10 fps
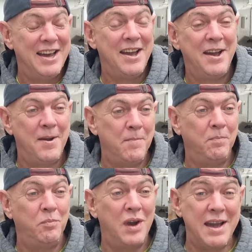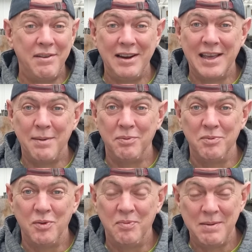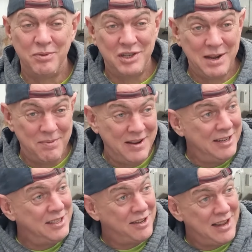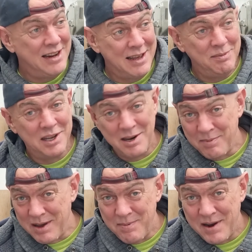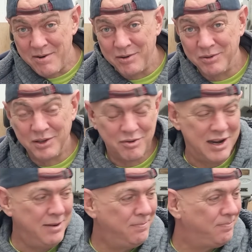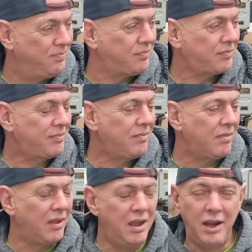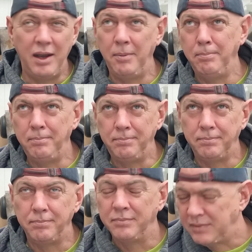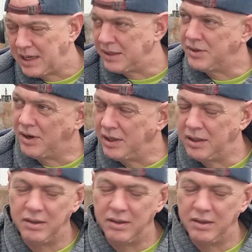We have had a couple more people chip in, so their names are going to be appearing on the screen. That side.